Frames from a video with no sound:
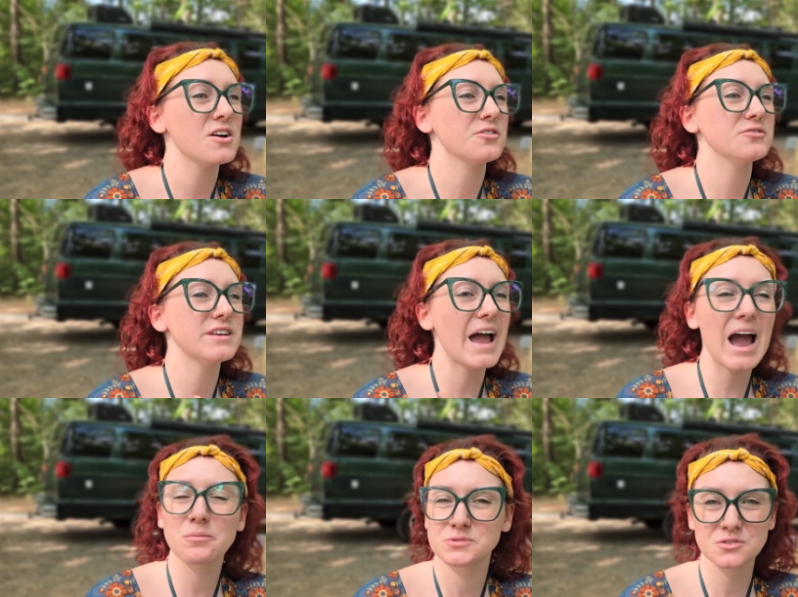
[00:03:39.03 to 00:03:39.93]
There's
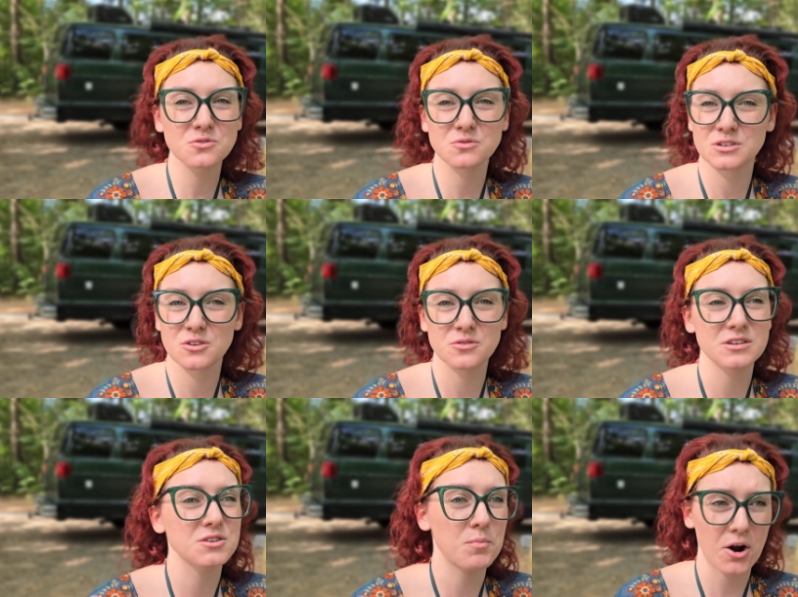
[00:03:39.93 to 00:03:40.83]
absolutely no
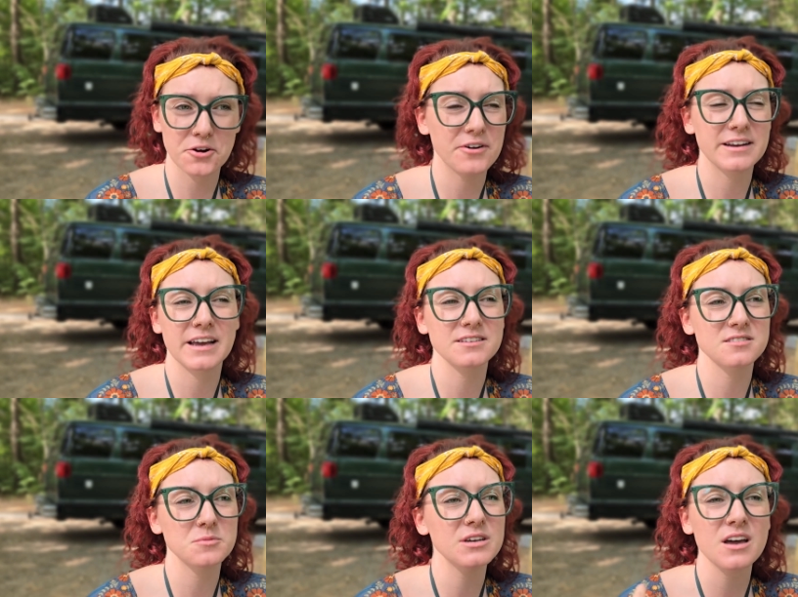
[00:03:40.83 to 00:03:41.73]
need to park right next
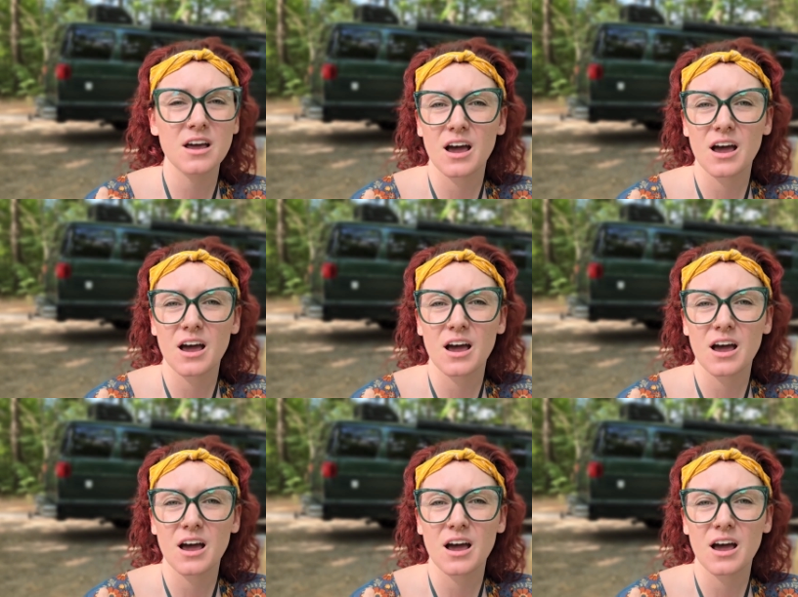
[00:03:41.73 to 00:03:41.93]
to me.